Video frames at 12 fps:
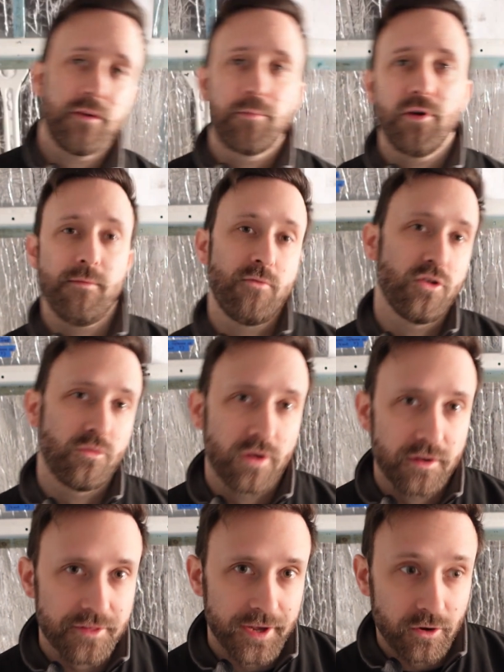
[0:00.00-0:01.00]
you're putting more than
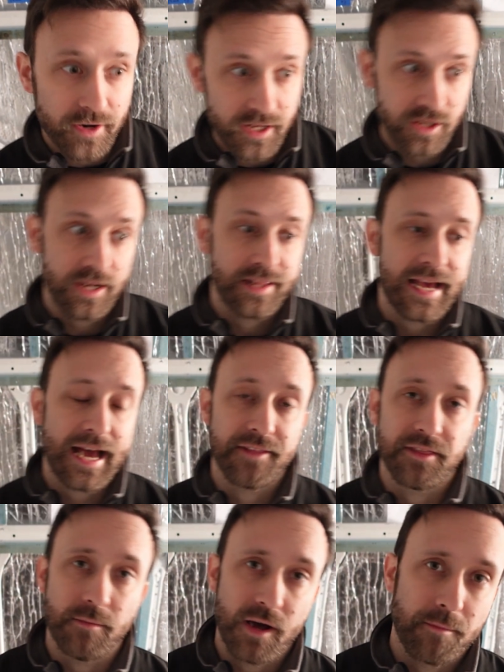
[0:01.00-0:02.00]
one thing on it, you need to
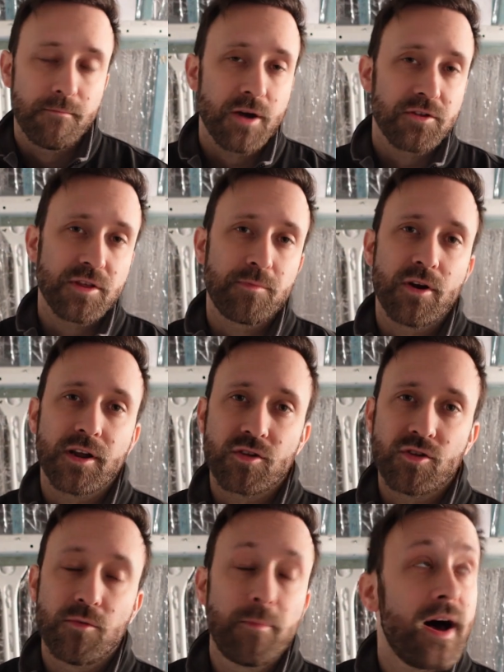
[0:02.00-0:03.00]
add them up. Most of the
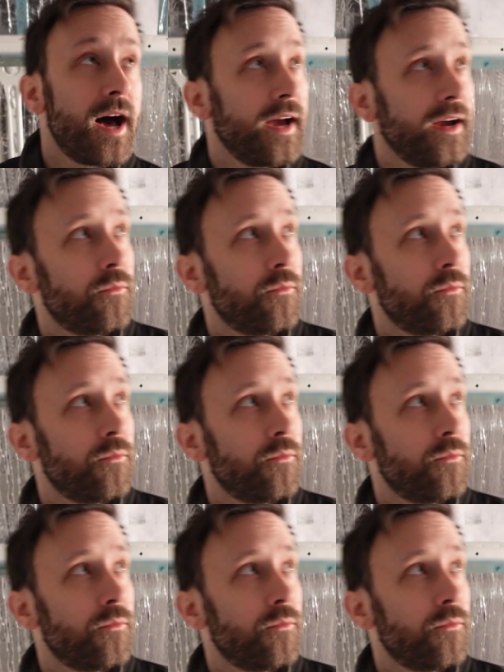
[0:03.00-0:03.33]
products you'll buy